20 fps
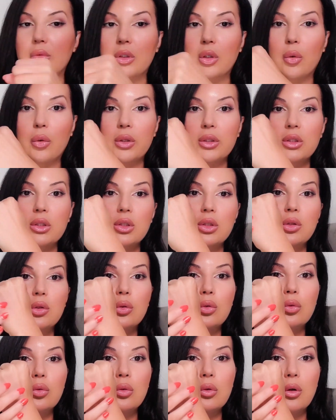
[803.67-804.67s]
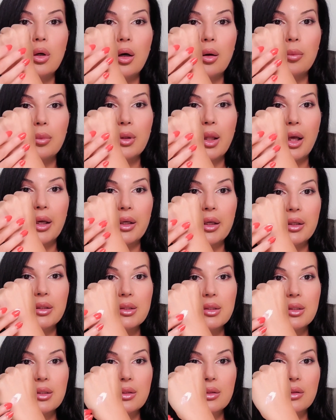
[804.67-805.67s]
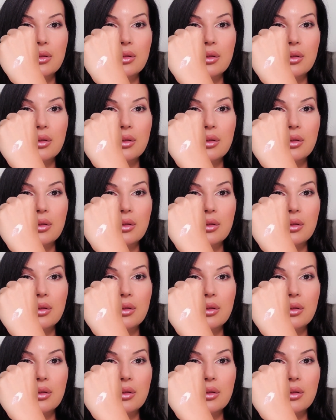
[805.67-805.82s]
We're going to apply it